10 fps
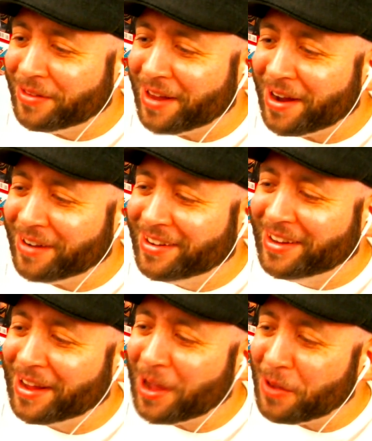they're
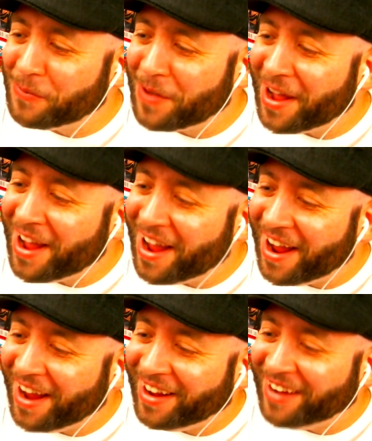
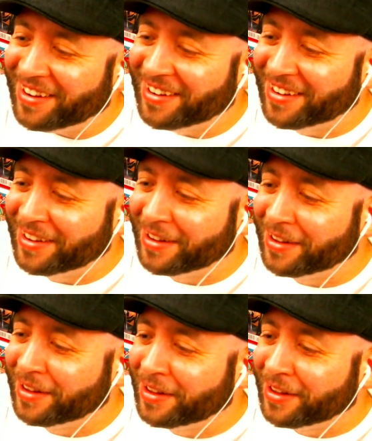coming!
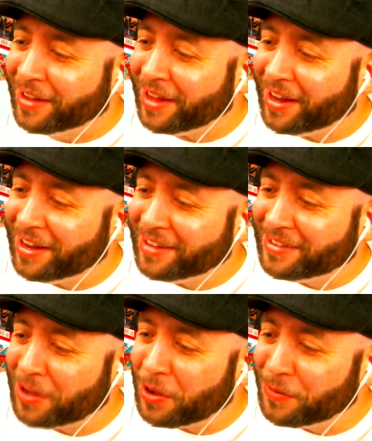It is
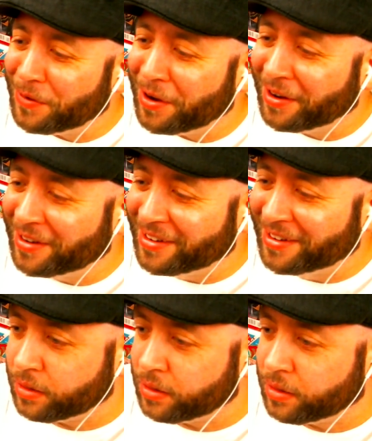over!
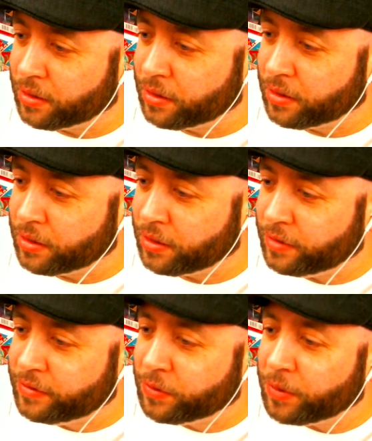He's
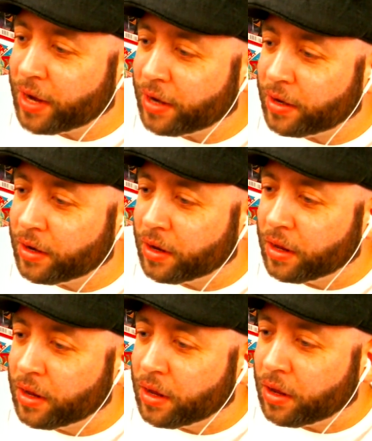still got...
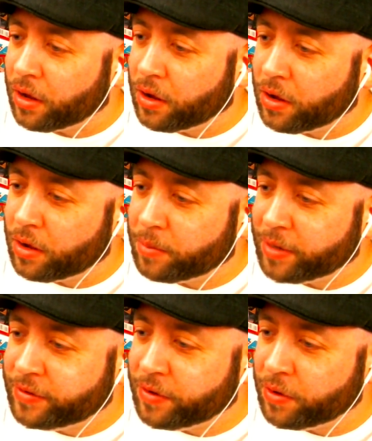Oh, my
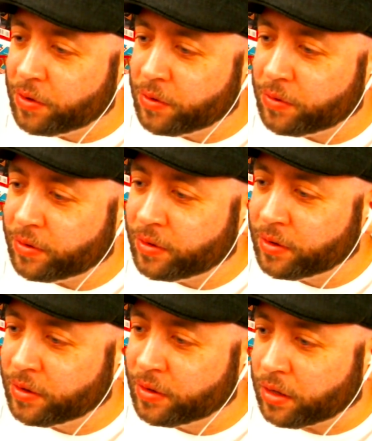dude.
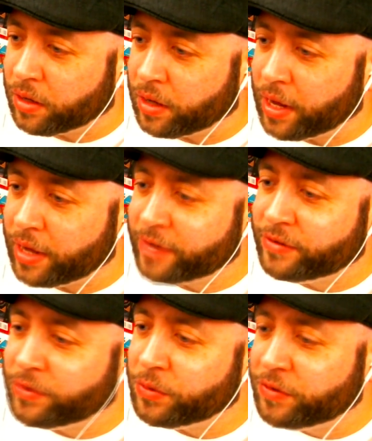And this
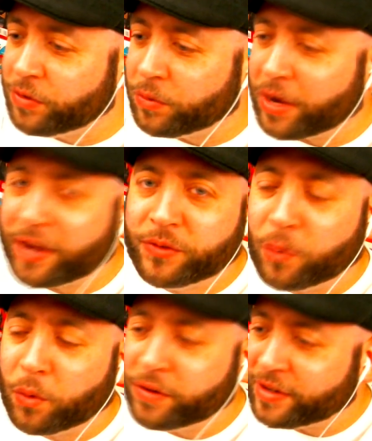dude still got his
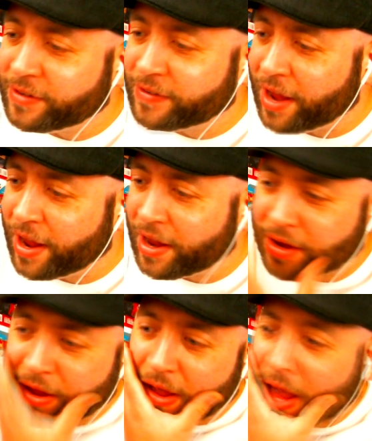voice in his hand.
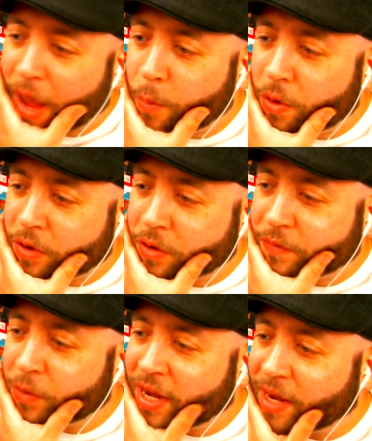I wonder if
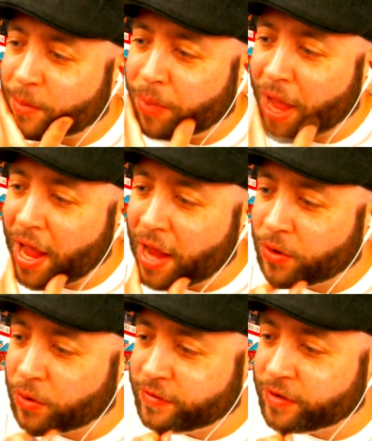he'll get it back,
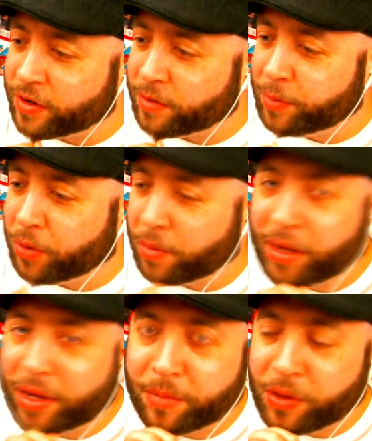or is he gonna be
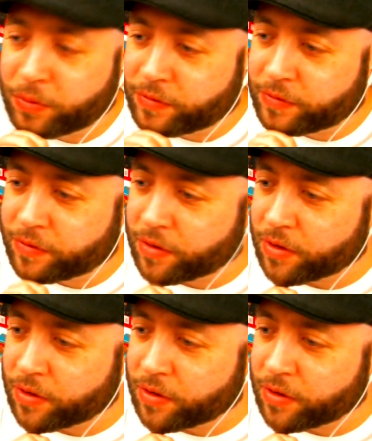permanently mute?